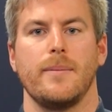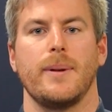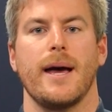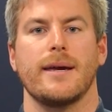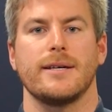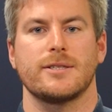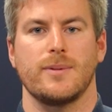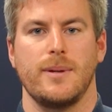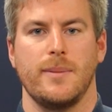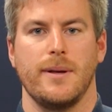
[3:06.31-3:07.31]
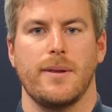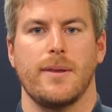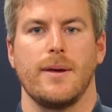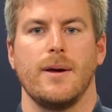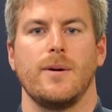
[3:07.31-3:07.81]
Black History
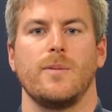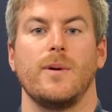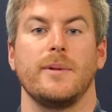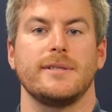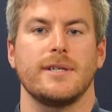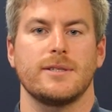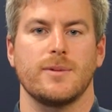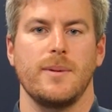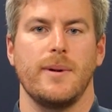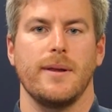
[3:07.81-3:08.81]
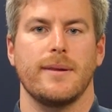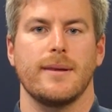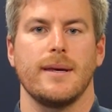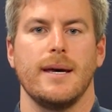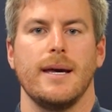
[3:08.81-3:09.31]
Month, Women's History Month,